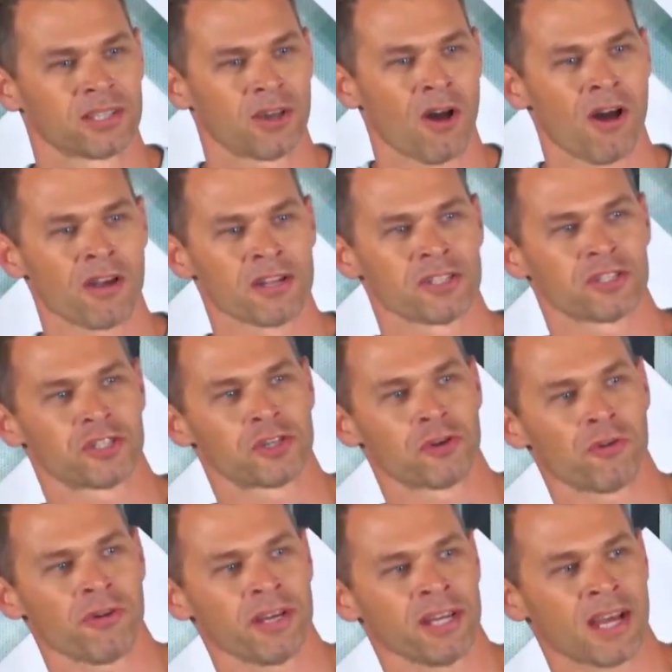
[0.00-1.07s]
God is
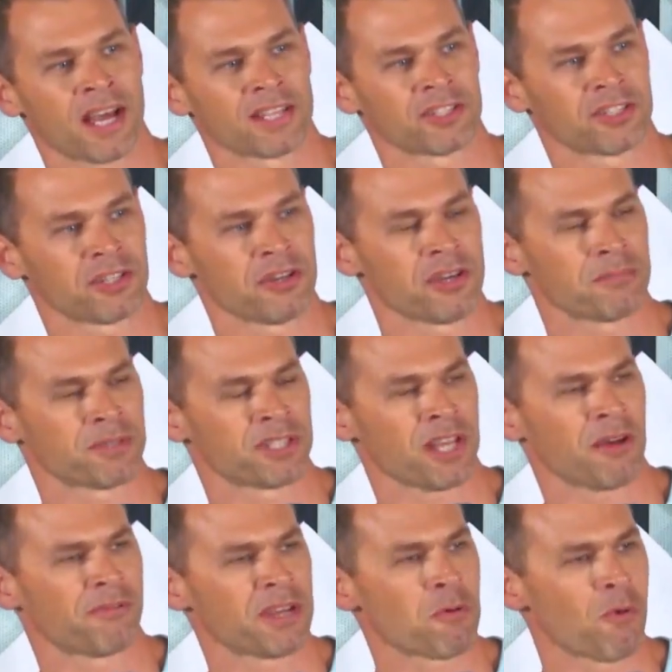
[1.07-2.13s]
drawing us to
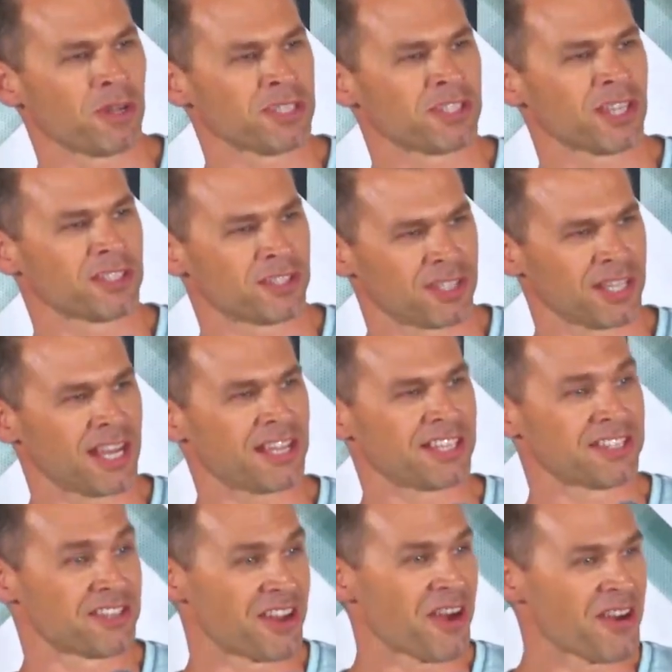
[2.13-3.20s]
himself. He wants us to
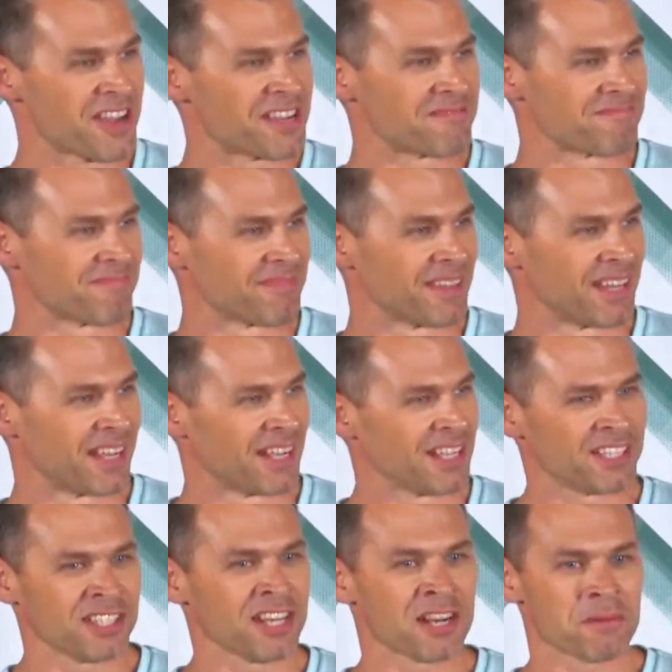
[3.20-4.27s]
get to know him.
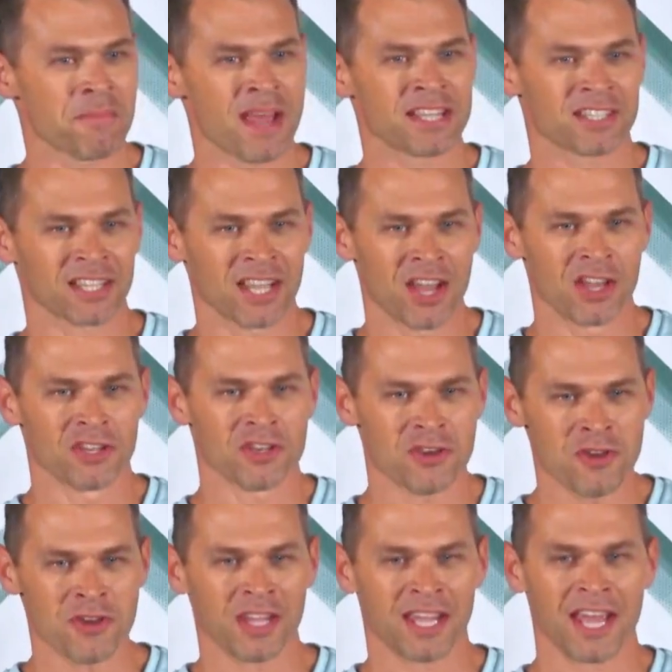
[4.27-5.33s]
Isn't it amazing?
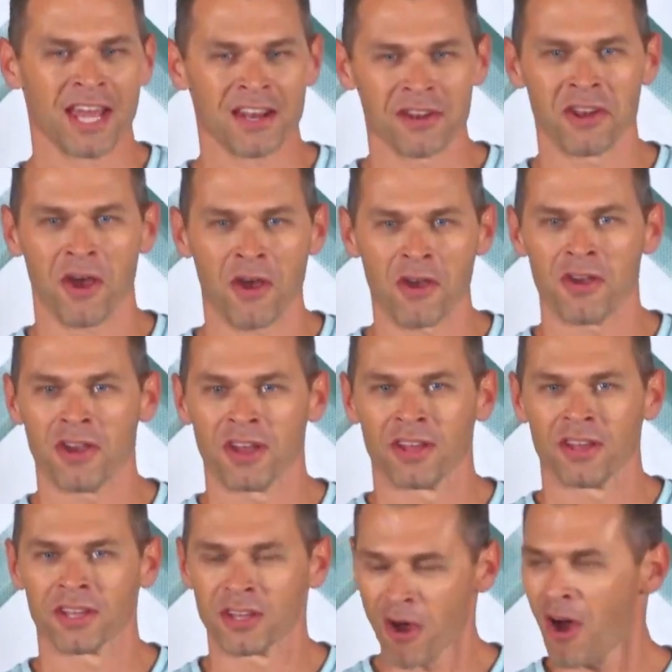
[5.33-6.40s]
You can know
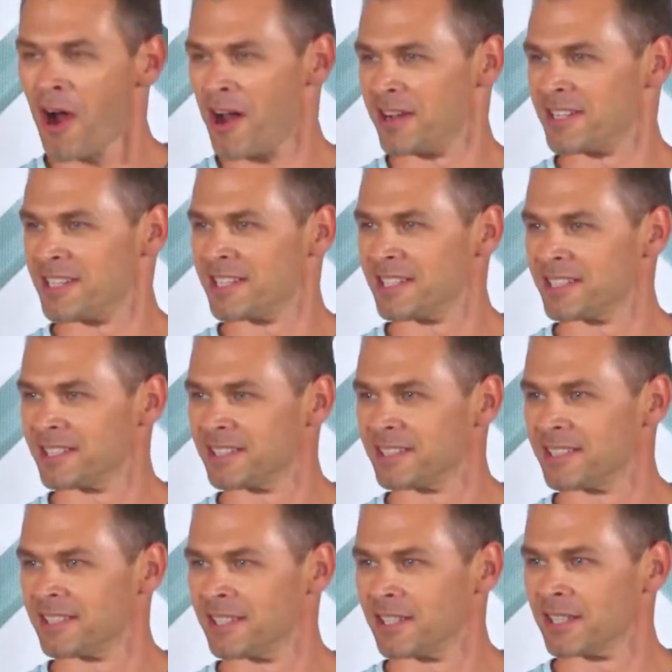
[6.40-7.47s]
God,
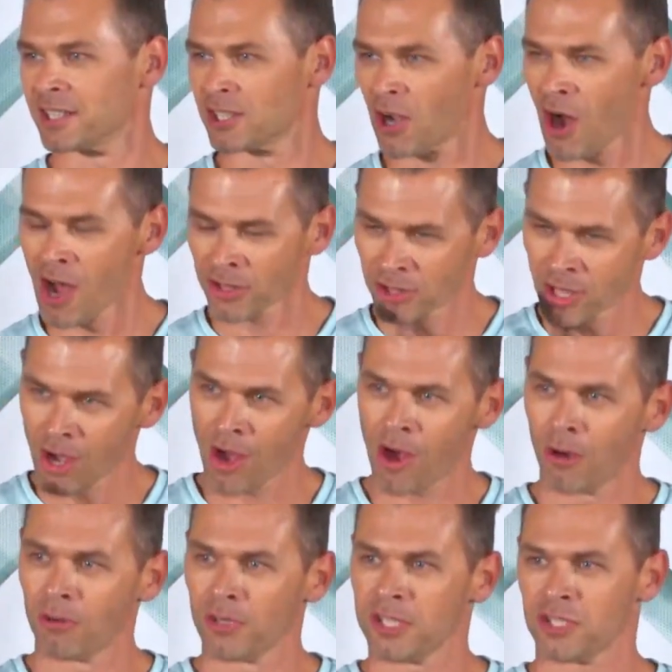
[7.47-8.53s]
God the
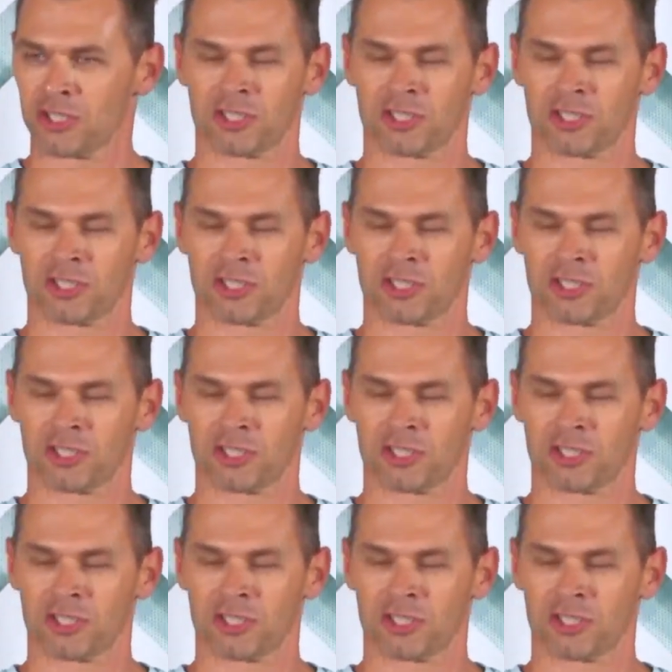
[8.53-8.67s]
Holy